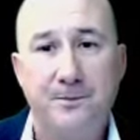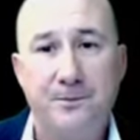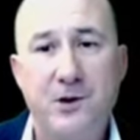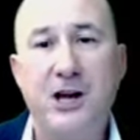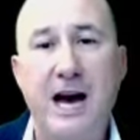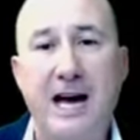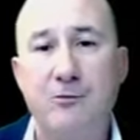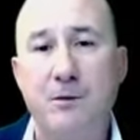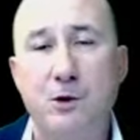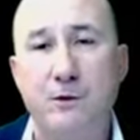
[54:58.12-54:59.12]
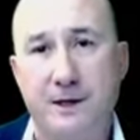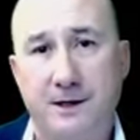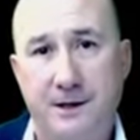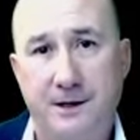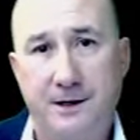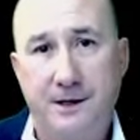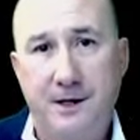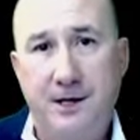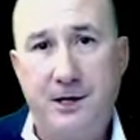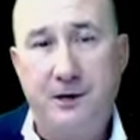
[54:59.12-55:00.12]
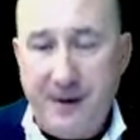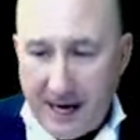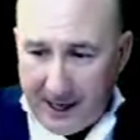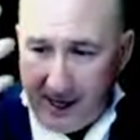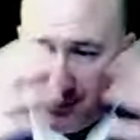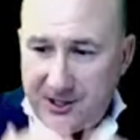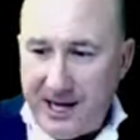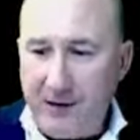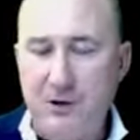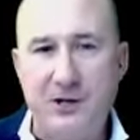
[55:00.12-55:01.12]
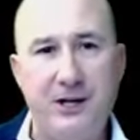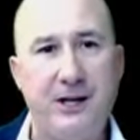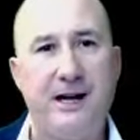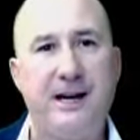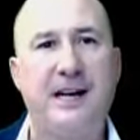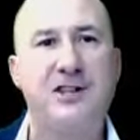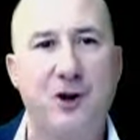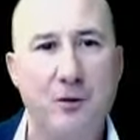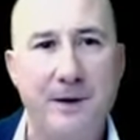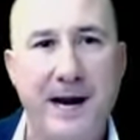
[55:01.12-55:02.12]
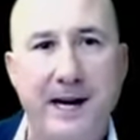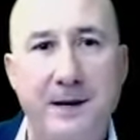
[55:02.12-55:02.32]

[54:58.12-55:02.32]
You got to remove it. You've got to extinguish it and exterminate it